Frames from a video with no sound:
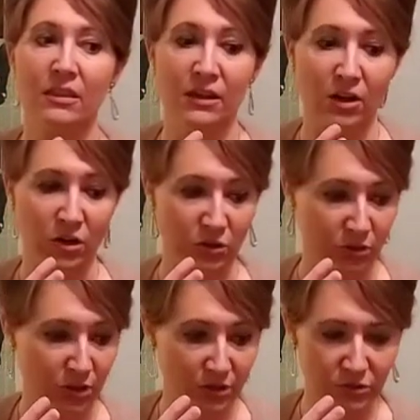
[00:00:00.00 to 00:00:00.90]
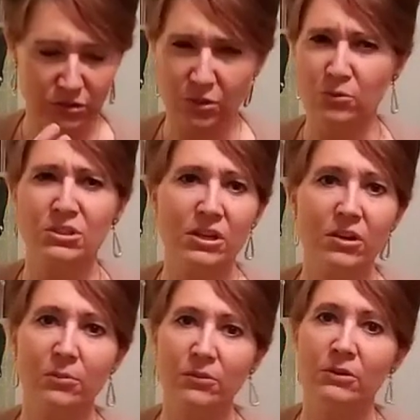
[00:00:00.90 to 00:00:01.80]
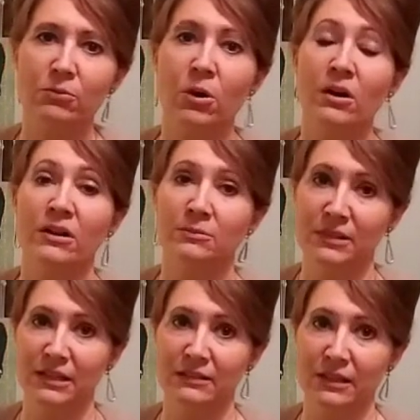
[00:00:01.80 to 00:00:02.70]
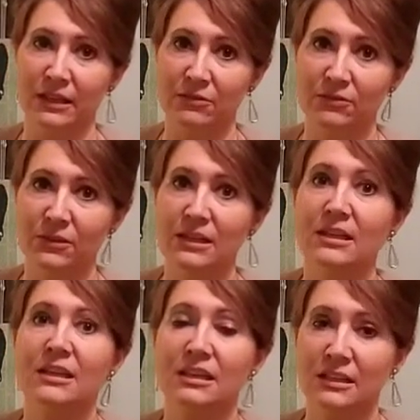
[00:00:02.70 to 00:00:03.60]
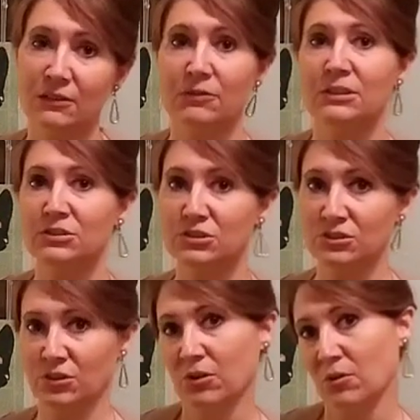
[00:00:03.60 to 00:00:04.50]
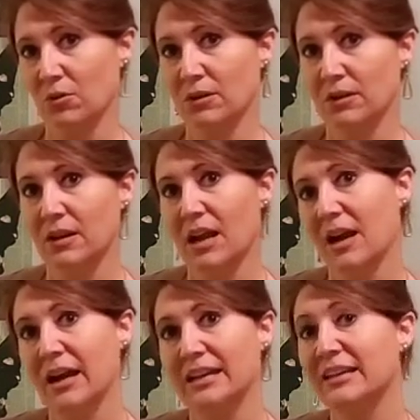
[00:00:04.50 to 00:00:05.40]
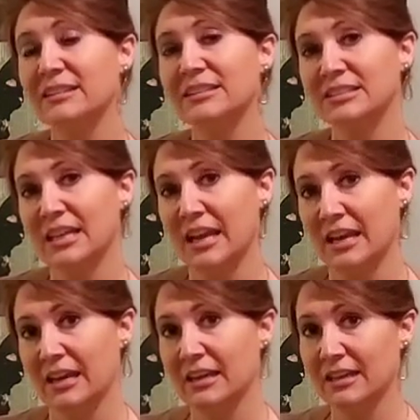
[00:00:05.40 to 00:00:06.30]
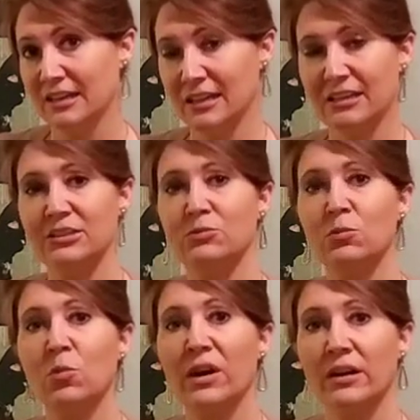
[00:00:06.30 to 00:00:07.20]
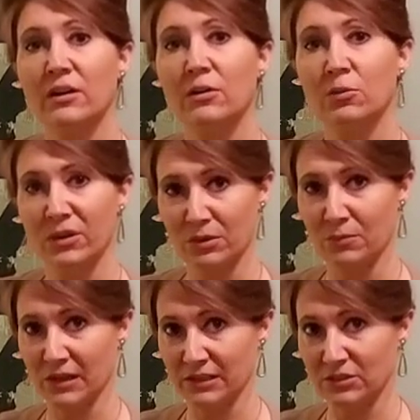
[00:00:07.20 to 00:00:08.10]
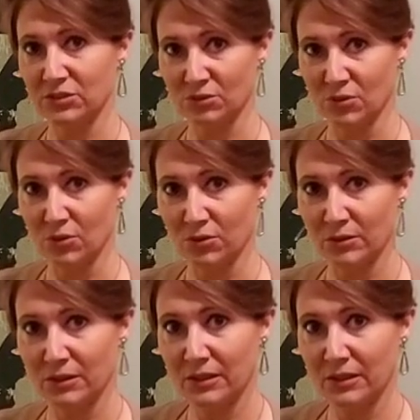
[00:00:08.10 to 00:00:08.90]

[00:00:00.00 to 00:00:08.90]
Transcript: that are so terribly wrong in my life, even so, I can say it is well with my soul.